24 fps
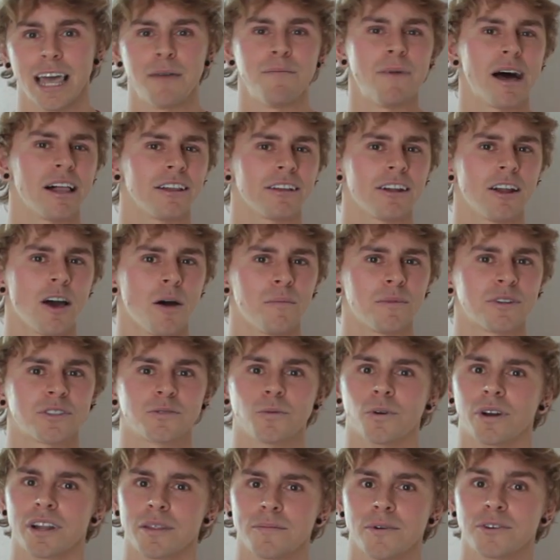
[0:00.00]
And melanoma
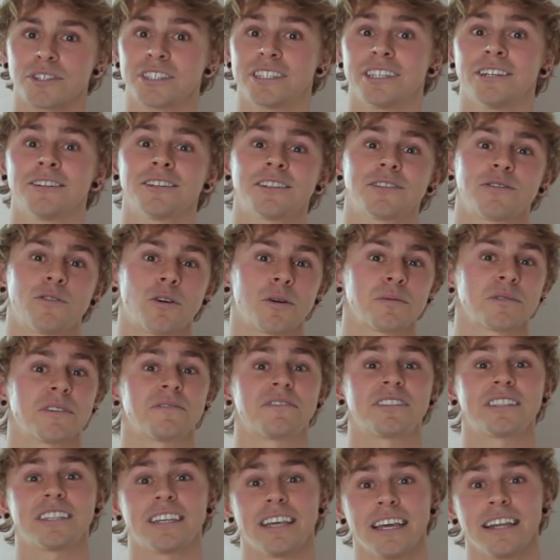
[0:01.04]
is one of the most serious
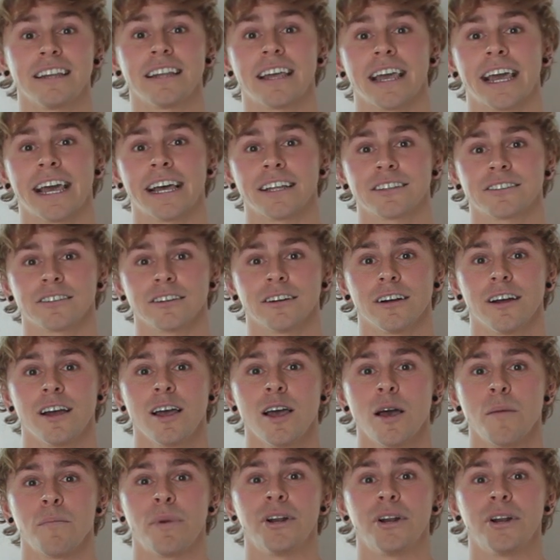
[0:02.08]
forms of skin cancer.